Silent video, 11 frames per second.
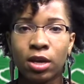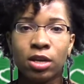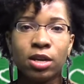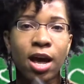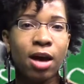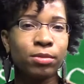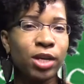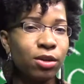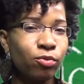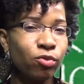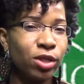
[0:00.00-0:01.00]
Now I'm
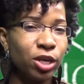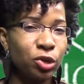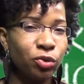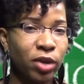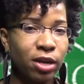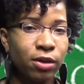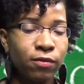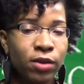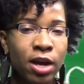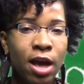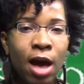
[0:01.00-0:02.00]
getting really creative.
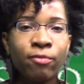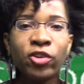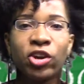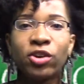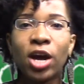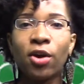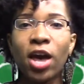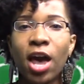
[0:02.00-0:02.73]
I'm figuring out